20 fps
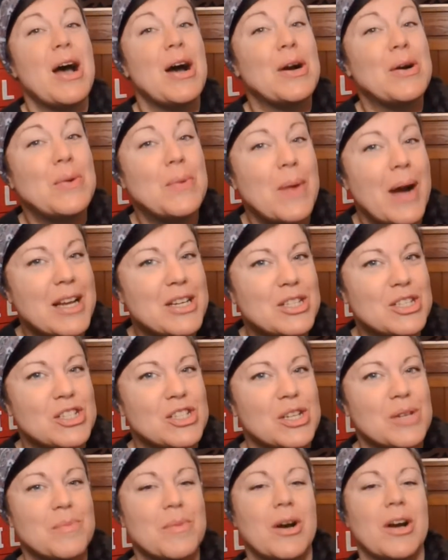A
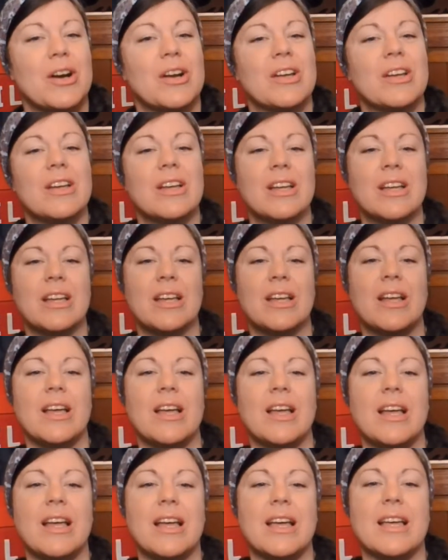question mark
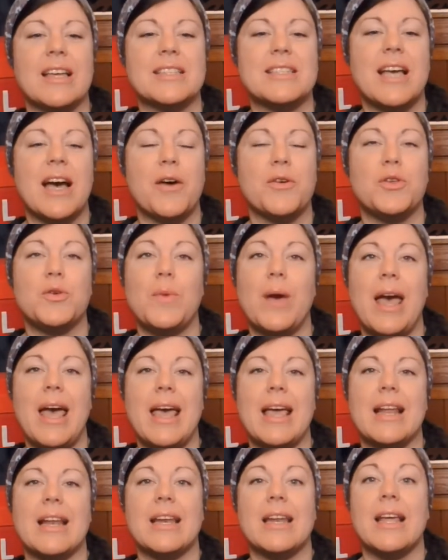is how you
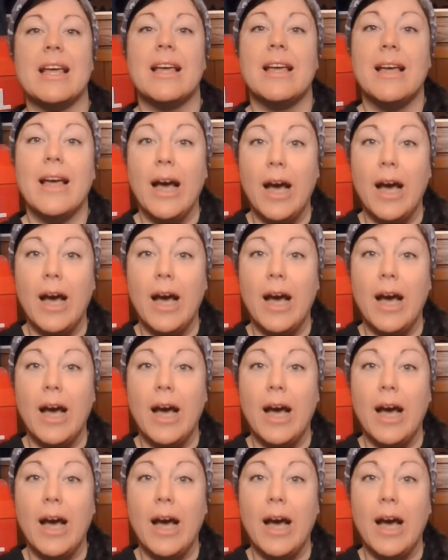end